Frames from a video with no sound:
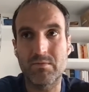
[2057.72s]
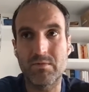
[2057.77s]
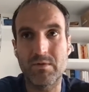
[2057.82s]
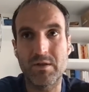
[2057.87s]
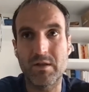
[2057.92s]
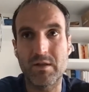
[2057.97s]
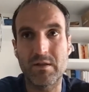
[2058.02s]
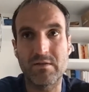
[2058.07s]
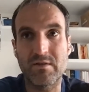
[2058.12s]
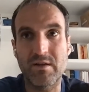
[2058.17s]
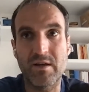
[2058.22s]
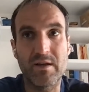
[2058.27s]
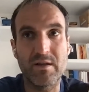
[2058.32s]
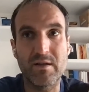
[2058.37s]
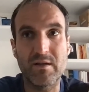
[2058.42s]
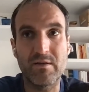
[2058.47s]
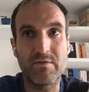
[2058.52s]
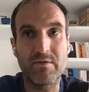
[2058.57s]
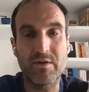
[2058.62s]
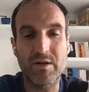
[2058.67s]
really
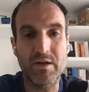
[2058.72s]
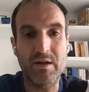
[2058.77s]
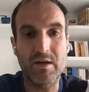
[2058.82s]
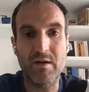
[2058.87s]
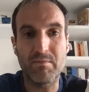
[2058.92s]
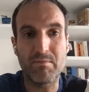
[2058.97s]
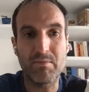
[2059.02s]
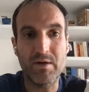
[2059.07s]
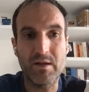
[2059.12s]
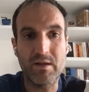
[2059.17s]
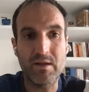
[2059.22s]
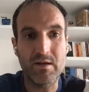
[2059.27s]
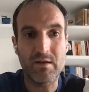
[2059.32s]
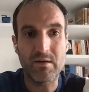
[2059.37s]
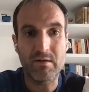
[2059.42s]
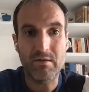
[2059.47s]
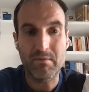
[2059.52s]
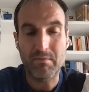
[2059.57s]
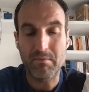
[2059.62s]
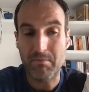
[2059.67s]
saying it very humbly,
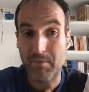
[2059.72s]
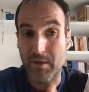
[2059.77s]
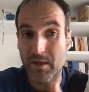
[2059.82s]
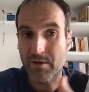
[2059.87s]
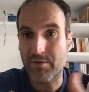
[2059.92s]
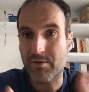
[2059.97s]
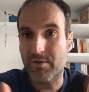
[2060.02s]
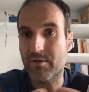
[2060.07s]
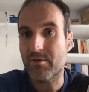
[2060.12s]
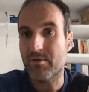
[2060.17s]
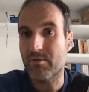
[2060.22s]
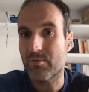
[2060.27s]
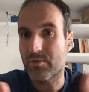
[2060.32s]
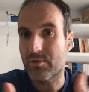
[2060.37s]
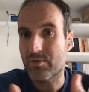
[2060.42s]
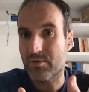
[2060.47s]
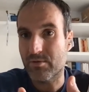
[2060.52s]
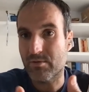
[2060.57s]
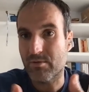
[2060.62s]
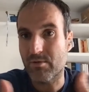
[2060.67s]
the mirror we
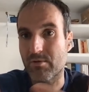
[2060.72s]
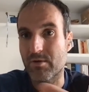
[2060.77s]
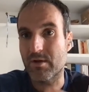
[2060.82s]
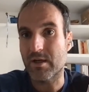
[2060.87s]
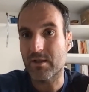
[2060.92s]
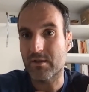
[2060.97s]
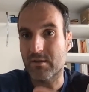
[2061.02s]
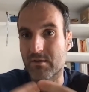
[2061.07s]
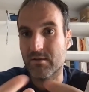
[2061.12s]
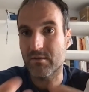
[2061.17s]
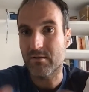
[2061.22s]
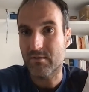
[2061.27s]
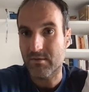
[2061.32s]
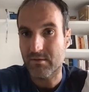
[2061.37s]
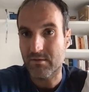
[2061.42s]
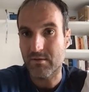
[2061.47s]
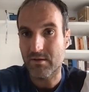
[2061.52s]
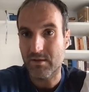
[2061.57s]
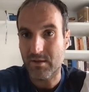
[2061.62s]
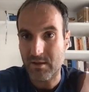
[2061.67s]
should look at
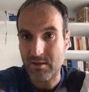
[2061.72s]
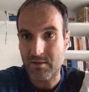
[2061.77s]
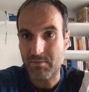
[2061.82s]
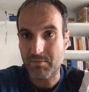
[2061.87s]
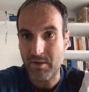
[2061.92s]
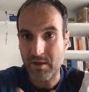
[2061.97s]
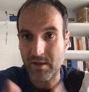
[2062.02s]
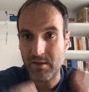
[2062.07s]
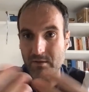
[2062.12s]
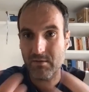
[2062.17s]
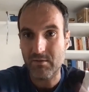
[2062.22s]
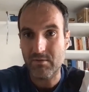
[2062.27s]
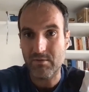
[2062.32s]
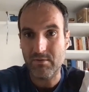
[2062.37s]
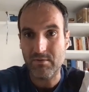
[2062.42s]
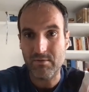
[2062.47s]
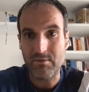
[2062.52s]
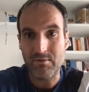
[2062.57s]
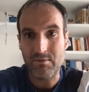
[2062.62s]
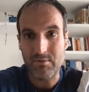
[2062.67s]
in Spain
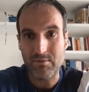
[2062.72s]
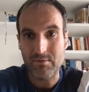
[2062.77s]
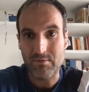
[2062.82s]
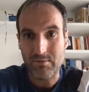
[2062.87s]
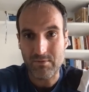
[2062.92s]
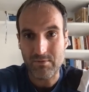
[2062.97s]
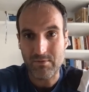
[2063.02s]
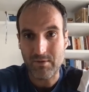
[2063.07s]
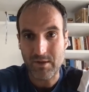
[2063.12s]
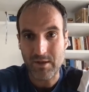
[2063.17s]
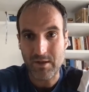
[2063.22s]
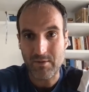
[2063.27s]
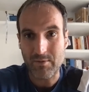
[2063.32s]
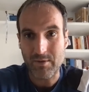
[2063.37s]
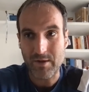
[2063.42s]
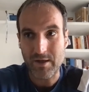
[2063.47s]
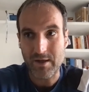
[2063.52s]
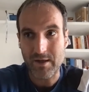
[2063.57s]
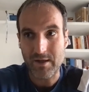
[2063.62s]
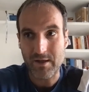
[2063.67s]
to in a
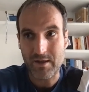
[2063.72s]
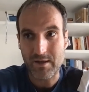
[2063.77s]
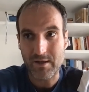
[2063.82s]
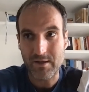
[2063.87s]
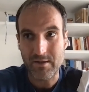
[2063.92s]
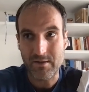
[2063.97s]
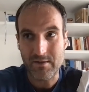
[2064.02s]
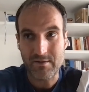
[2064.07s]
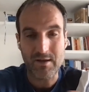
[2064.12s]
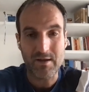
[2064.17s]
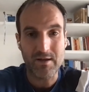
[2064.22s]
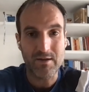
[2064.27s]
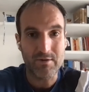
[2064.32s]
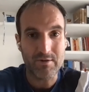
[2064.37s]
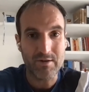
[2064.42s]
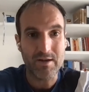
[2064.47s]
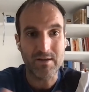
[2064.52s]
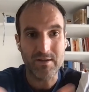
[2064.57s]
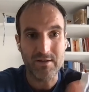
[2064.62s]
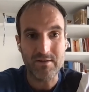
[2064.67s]
way say,
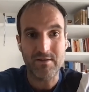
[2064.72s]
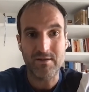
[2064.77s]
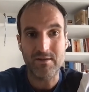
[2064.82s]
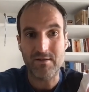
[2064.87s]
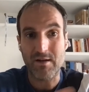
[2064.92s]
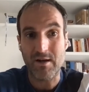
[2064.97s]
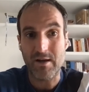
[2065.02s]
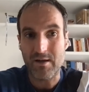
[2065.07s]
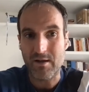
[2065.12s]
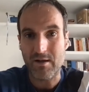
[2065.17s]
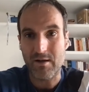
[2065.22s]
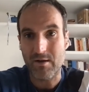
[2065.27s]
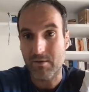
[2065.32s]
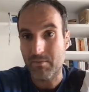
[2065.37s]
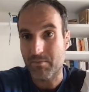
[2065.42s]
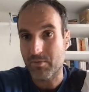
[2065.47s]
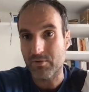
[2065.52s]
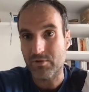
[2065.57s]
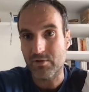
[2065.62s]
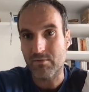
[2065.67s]
okay, this is like
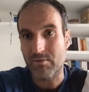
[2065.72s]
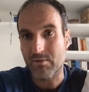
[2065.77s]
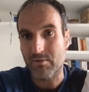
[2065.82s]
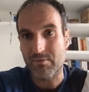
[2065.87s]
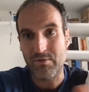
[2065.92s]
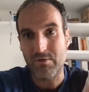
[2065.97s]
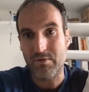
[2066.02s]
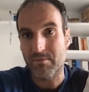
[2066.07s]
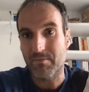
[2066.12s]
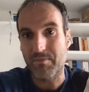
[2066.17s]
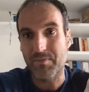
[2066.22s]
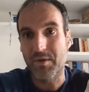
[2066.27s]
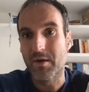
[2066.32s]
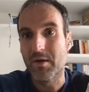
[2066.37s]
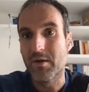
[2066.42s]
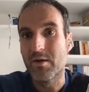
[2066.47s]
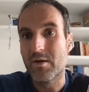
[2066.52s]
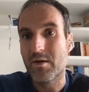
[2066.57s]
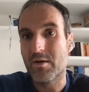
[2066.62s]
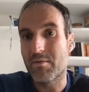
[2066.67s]
possible from
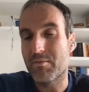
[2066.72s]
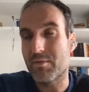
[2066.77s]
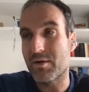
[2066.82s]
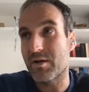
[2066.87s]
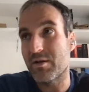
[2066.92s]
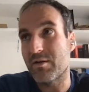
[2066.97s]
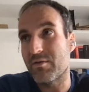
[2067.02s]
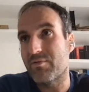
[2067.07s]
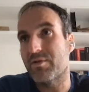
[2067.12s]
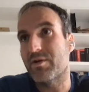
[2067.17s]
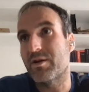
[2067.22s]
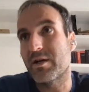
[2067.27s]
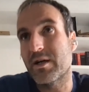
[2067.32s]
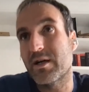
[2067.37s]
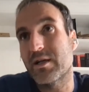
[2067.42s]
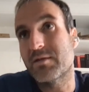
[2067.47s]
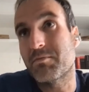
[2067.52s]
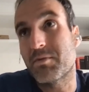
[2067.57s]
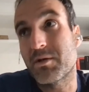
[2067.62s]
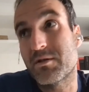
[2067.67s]
many
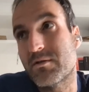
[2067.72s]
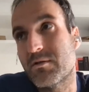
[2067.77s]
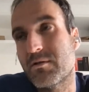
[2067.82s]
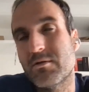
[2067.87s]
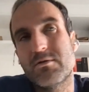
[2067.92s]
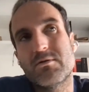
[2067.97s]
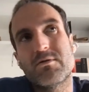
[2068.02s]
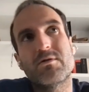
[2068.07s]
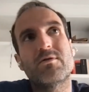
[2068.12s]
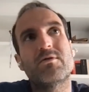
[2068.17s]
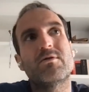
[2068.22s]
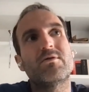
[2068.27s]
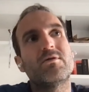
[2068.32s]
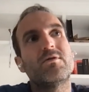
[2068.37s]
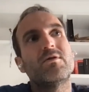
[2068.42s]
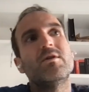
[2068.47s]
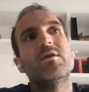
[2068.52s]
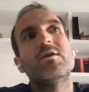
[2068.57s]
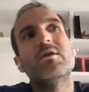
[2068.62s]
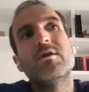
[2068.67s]
different aspects, no?
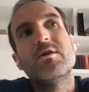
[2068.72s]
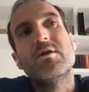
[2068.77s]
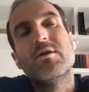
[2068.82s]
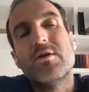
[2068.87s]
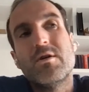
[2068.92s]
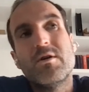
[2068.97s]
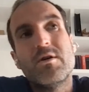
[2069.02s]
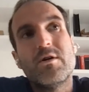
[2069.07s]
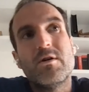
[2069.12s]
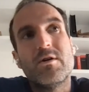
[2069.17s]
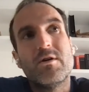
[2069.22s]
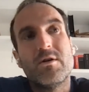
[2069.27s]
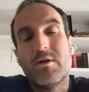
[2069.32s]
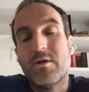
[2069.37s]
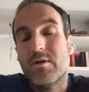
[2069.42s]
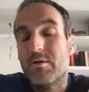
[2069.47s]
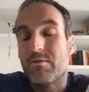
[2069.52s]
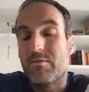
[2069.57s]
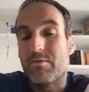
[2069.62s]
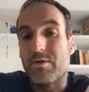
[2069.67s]
So
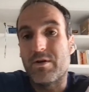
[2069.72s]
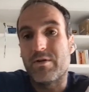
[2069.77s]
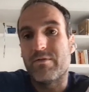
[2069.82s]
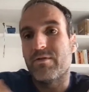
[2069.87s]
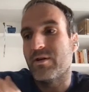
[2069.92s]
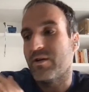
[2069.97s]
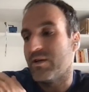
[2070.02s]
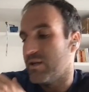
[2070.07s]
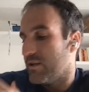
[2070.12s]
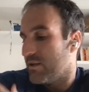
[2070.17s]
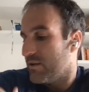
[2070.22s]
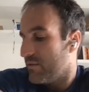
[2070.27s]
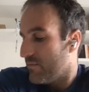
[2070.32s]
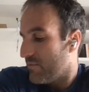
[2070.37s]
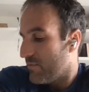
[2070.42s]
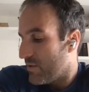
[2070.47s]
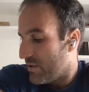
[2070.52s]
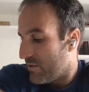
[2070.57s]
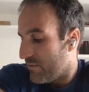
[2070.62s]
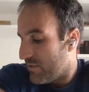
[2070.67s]
very, very,
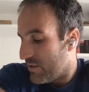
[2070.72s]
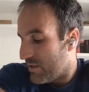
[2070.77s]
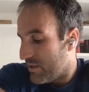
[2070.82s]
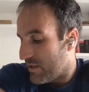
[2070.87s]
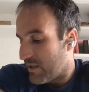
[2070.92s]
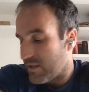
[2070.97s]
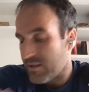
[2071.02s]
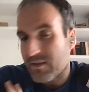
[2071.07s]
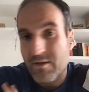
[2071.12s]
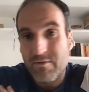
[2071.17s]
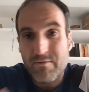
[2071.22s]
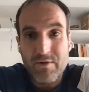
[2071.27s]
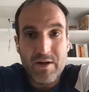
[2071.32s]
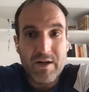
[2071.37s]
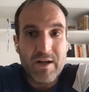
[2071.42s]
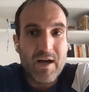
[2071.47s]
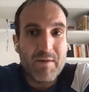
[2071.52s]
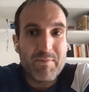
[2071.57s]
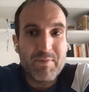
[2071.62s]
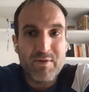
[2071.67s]
very, very nice. I'm
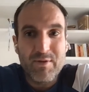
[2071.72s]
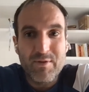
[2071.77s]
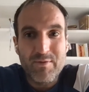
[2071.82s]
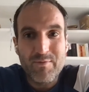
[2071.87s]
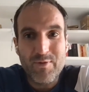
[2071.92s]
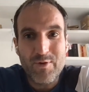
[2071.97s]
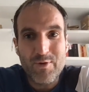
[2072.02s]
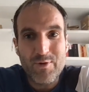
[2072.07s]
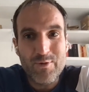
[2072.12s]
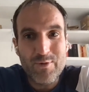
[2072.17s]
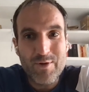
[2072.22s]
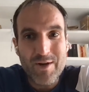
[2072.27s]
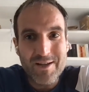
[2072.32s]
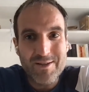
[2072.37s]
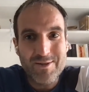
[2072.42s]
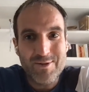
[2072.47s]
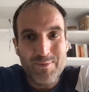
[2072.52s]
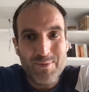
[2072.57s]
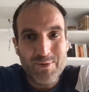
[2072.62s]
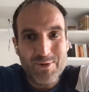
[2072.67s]
very happy for you
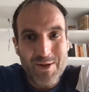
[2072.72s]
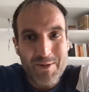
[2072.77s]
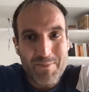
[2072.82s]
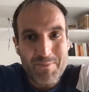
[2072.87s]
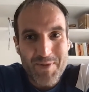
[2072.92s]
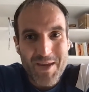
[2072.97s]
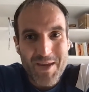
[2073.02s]
guys, obviously.